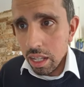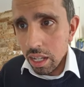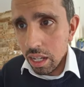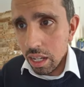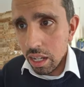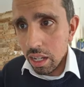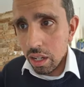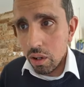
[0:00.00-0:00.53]
uh,
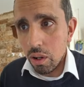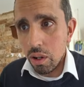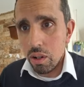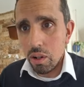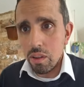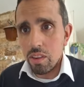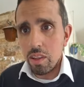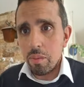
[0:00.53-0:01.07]
uh
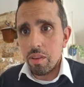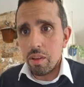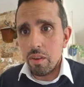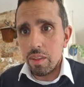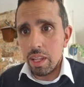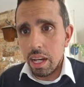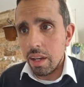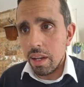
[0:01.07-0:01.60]
concepts
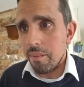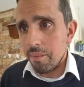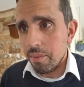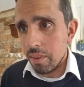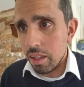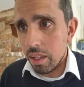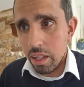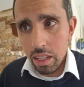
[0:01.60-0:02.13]
over there
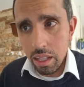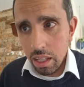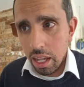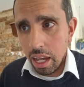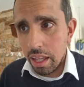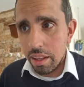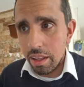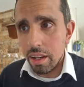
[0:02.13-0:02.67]

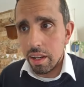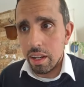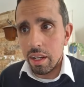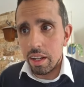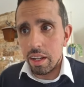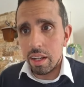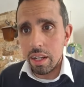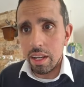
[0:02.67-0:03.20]
and
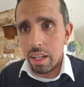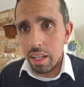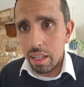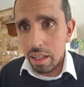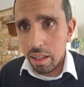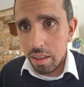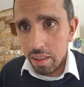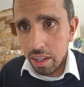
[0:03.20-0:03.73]
uh,
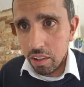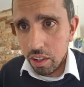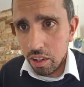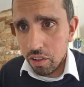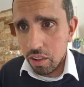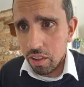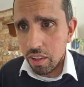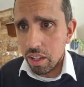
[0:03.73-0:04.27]
it's actually
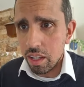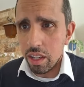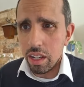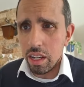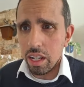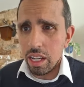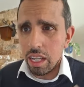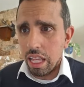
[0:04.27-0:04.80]
interesting
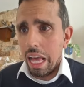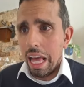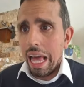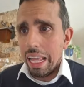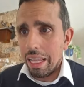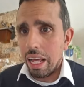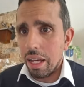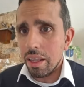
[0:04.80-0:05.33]
uh, okay,
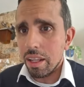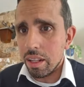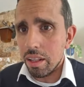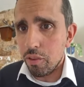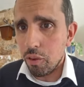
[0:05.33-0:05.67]
and other